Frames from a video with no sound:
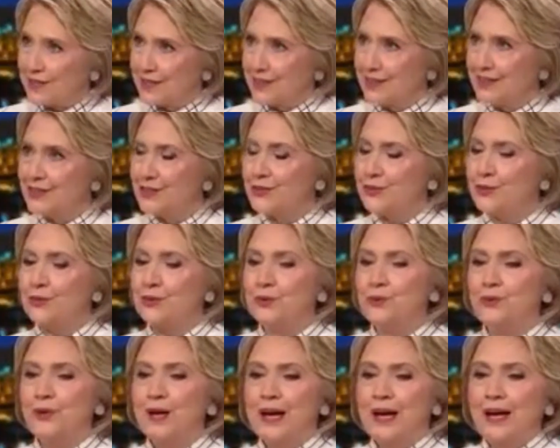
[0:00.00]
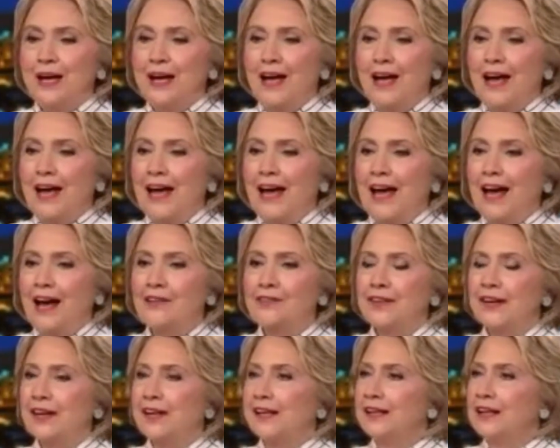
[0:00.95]
assistance, passed
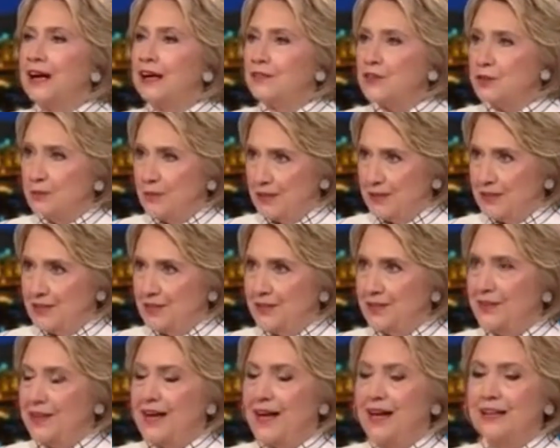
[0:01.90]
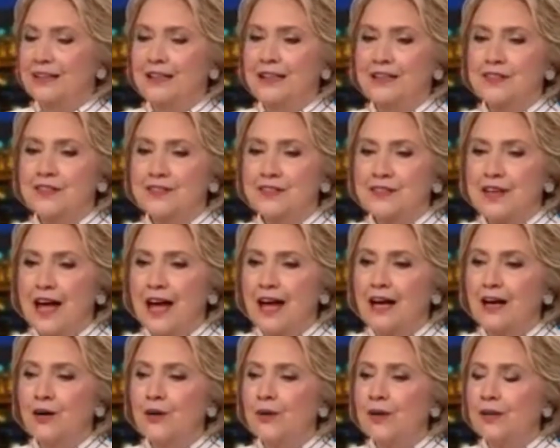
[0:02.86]
by the Congress on a bipartisan
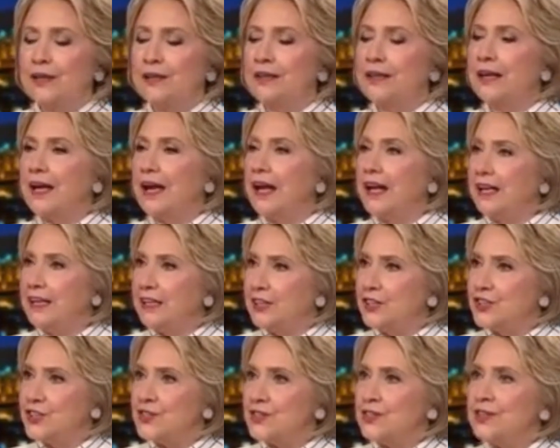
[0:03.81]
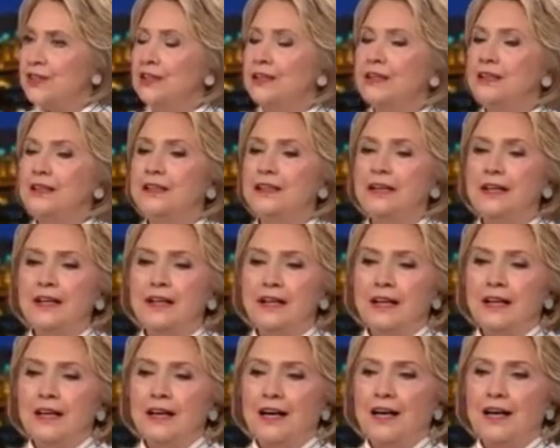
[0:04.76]
basis, to both threaten and
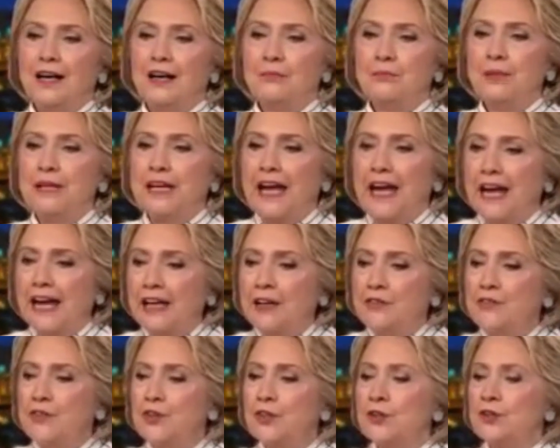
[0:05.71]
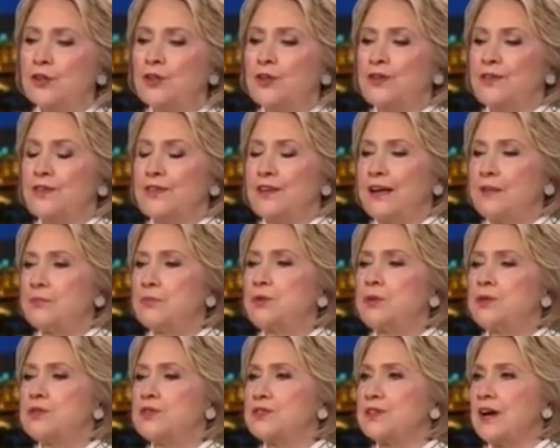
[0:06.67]
intimidate the new president of Ukraine,
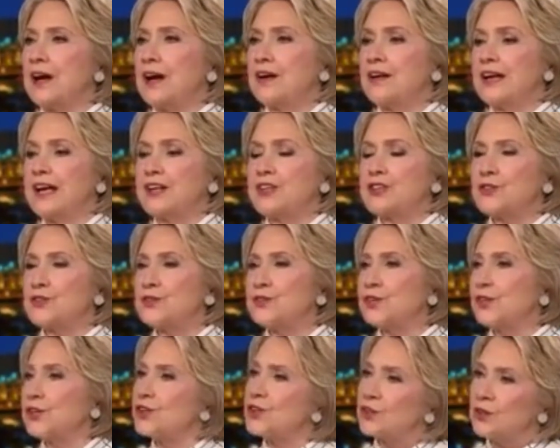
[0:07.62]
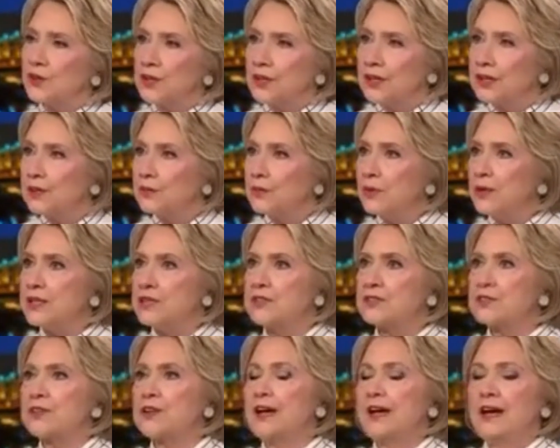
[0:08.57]
to investigate his
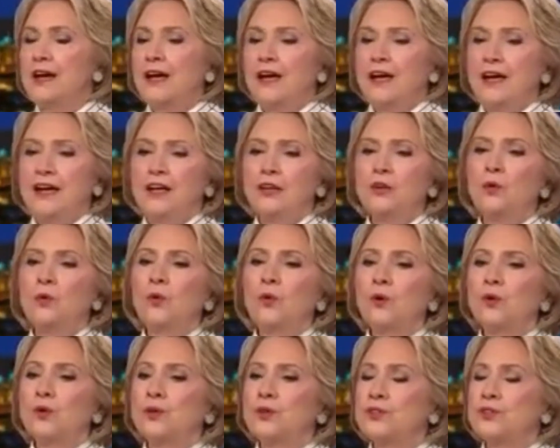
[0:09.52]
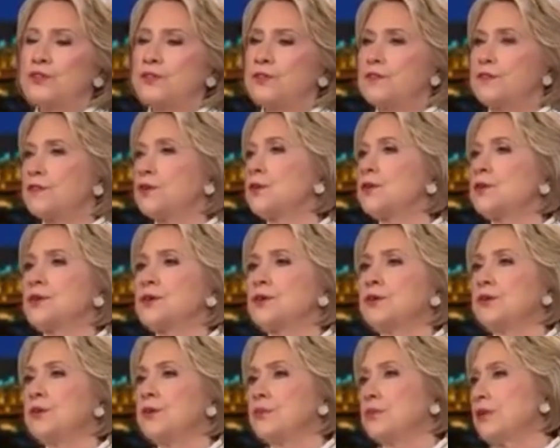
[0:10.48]
political opponents for the purpose of advancing
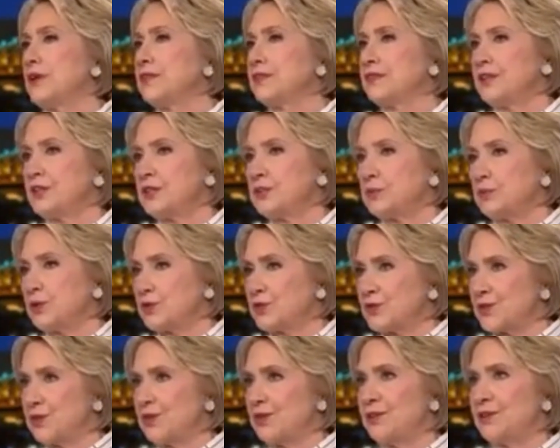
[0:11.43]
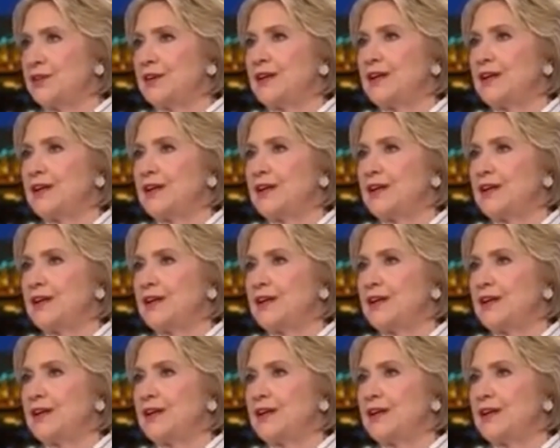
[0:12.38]
his own re-election.